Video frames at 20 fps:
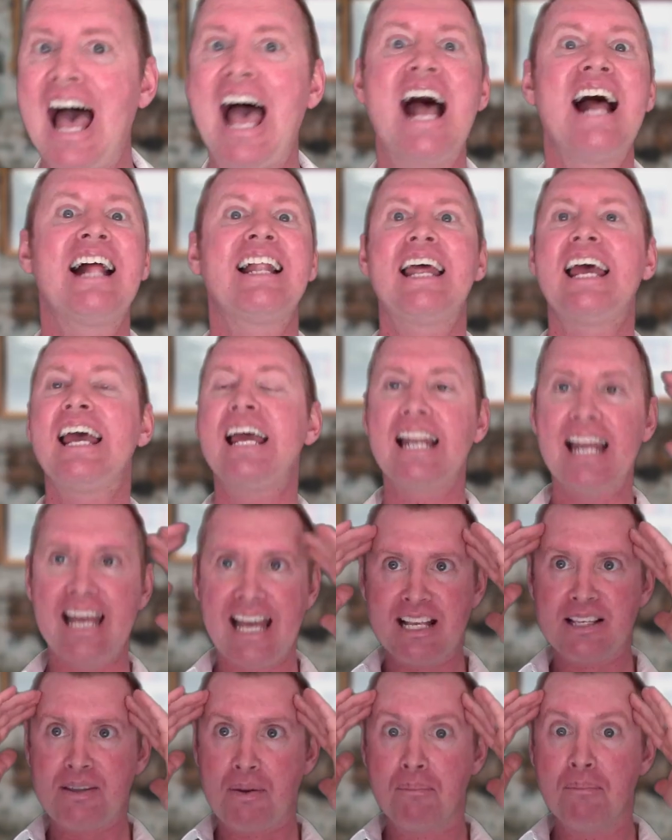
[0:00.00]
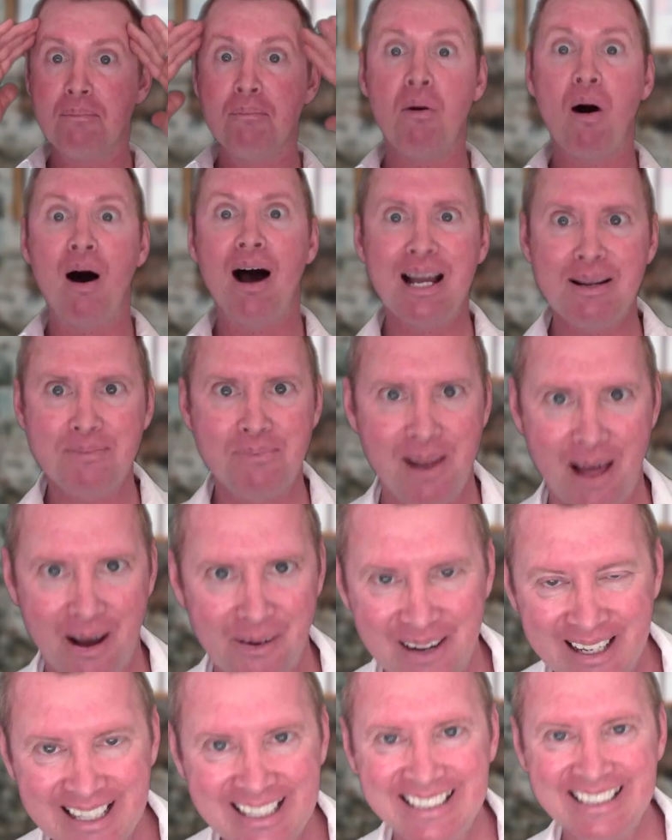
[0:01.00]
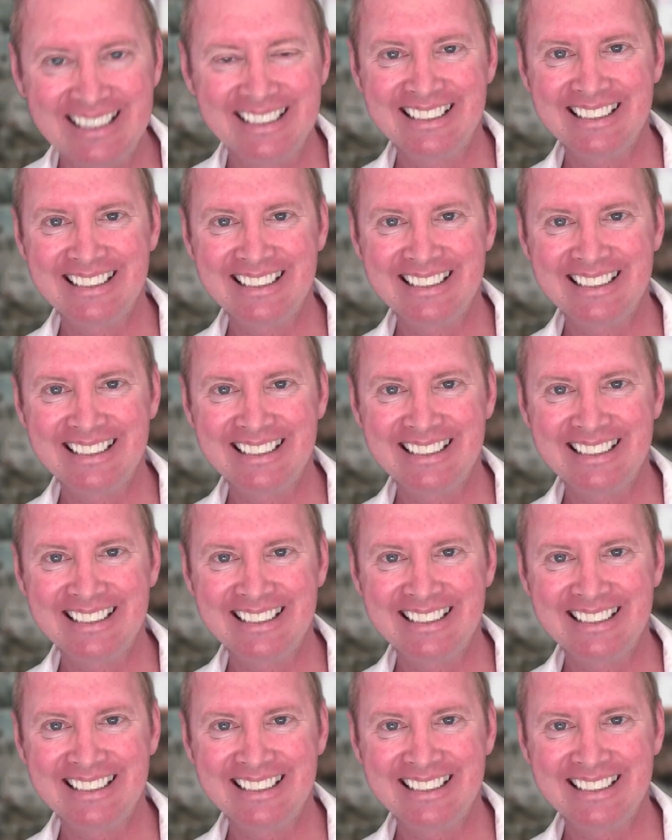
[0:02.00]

And it is mind-blowing.